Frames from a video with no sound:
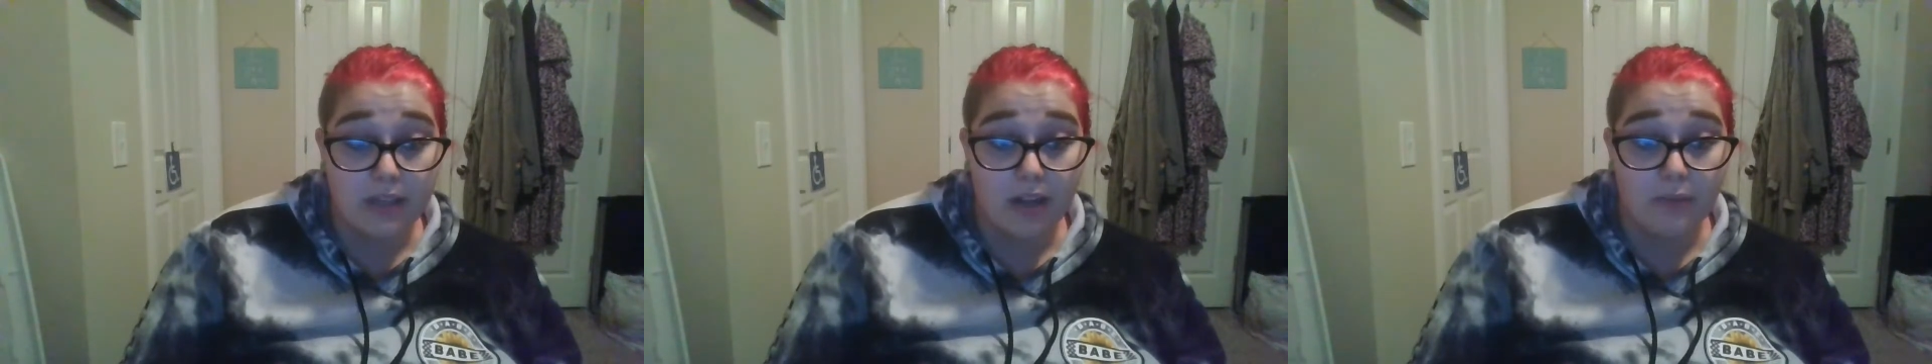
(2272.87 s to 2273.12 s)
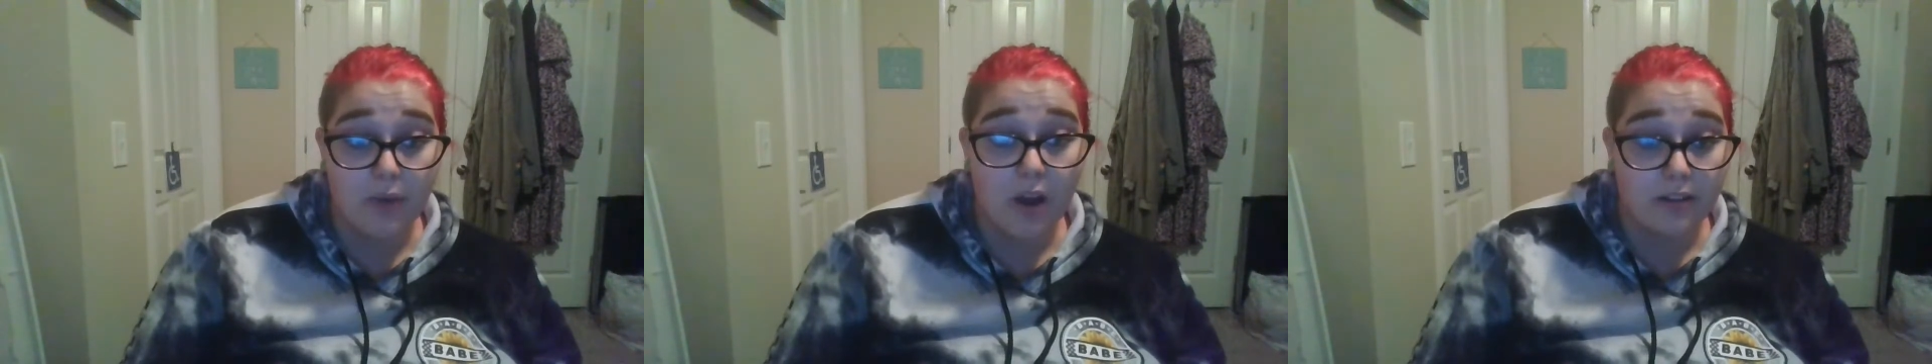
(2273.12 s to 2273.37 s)

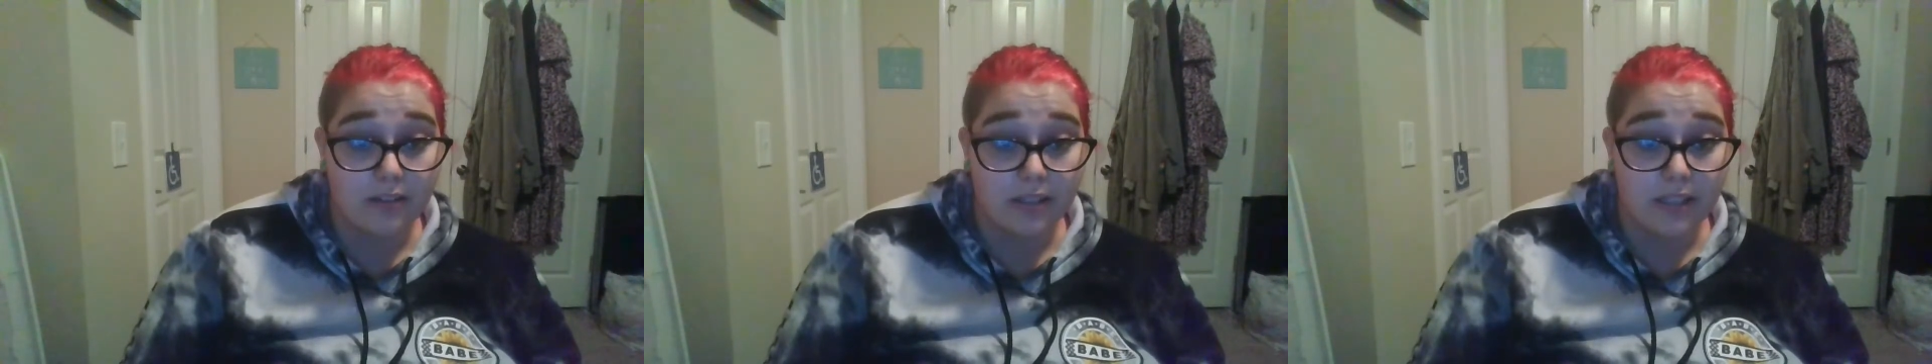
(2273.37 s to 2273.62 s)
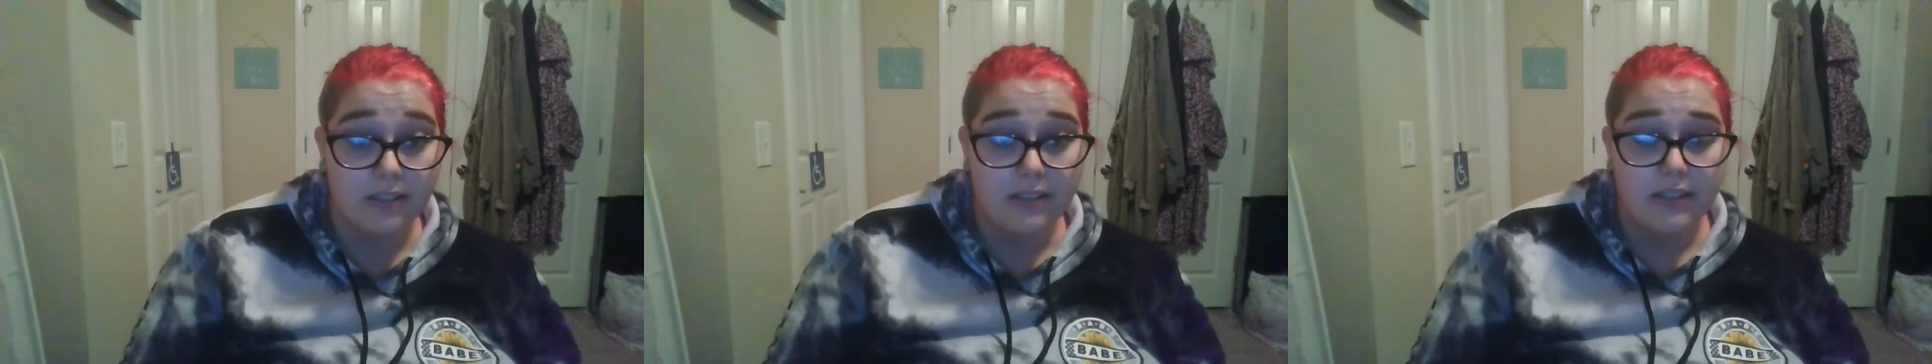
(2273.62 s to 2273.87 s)

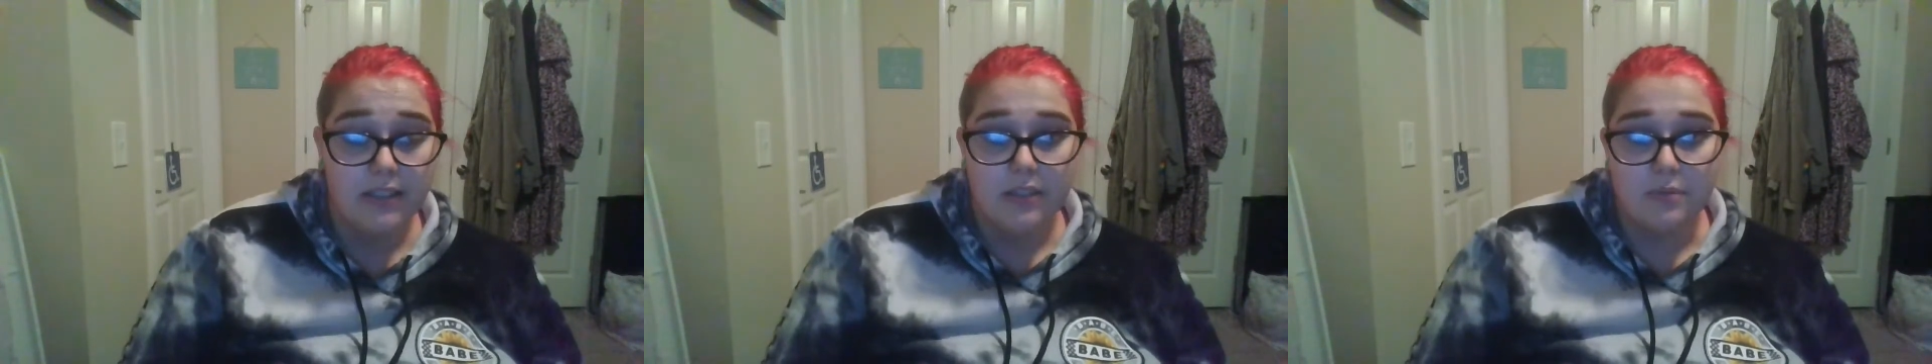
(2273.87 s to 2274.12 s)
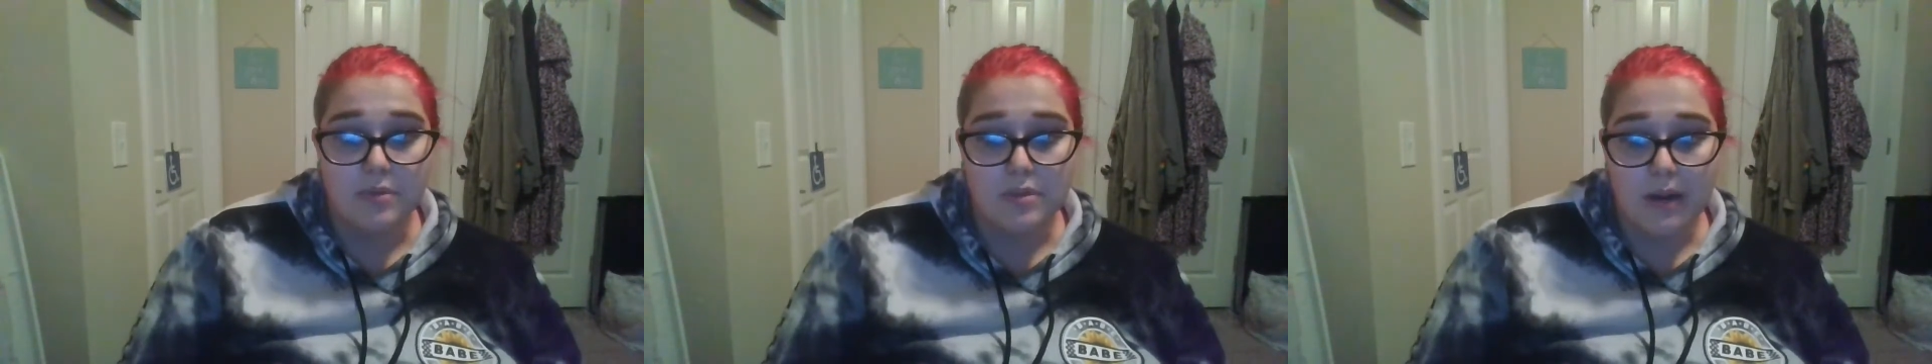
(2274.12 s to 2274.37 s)
ironically,
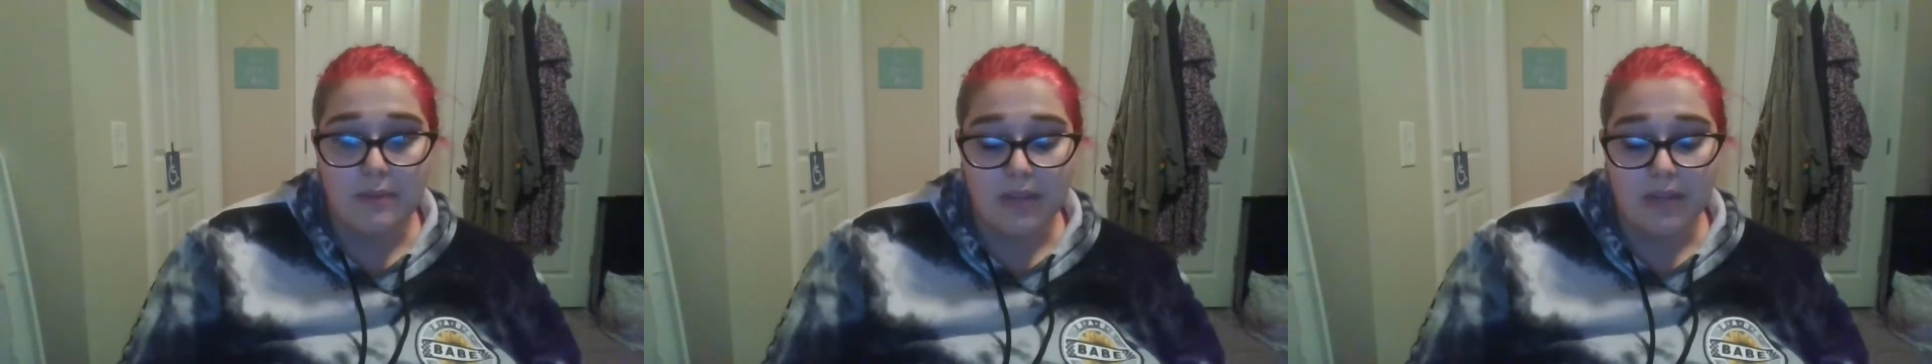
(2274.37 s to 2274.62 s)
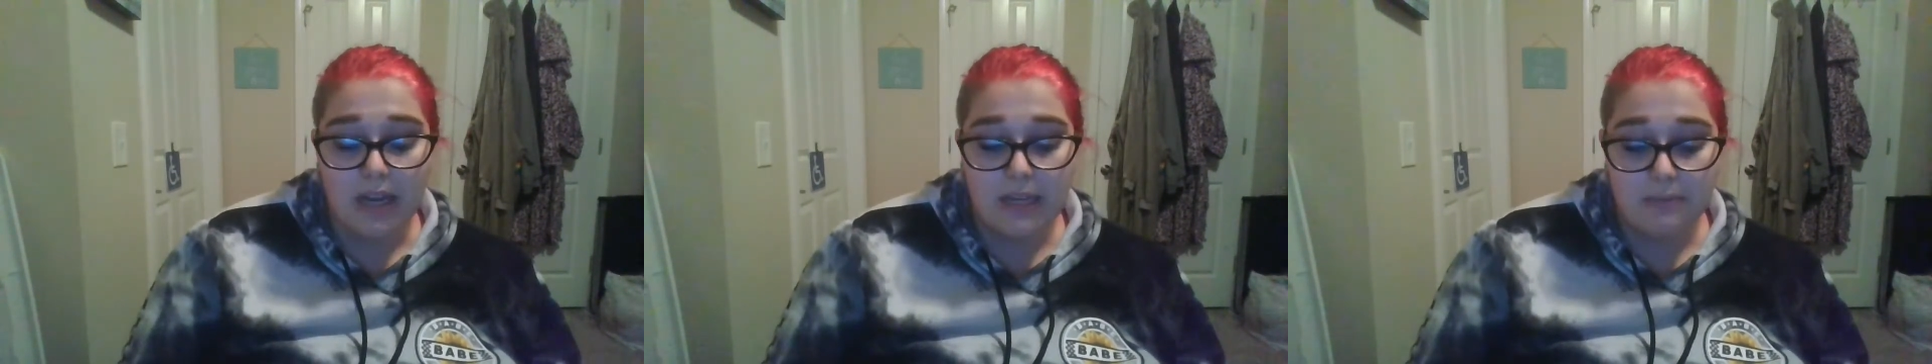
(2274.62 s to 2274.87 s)
was right
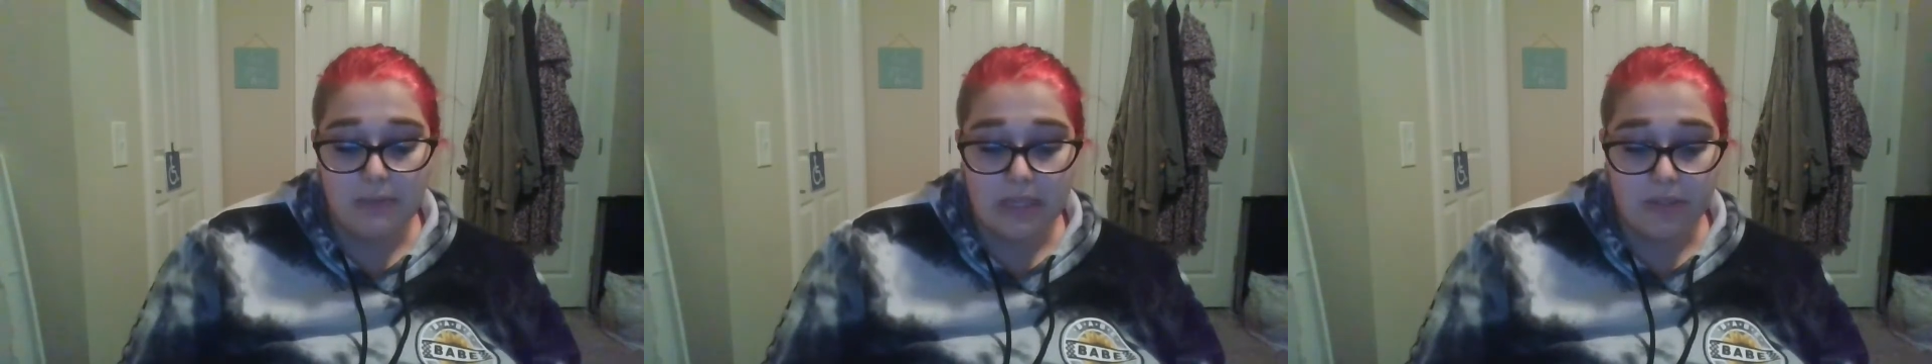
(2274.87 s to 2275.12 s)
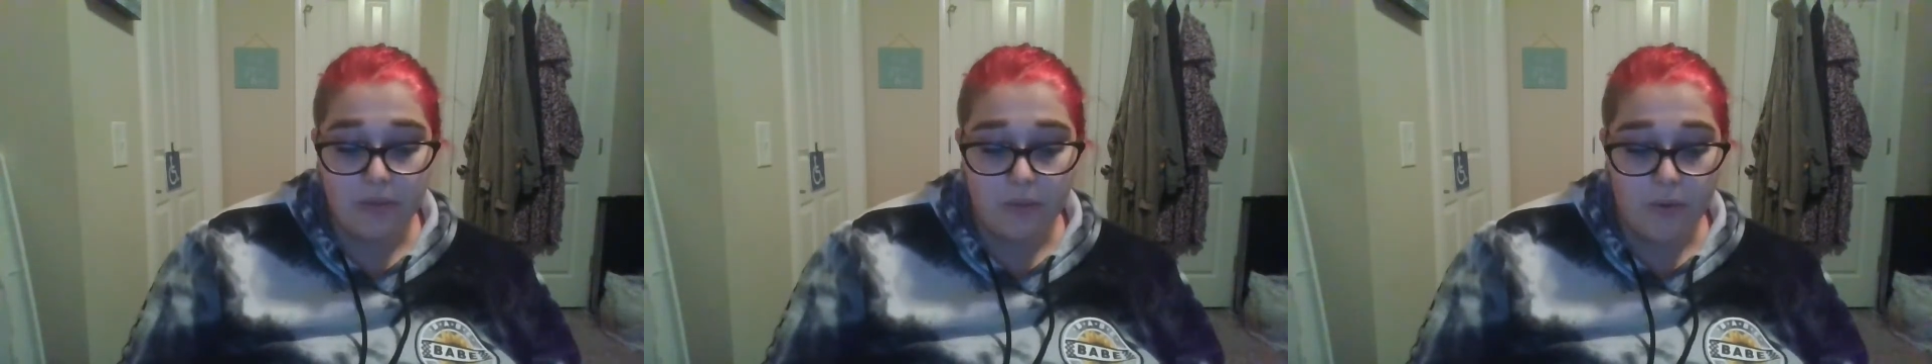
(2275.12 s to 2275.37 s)
behind me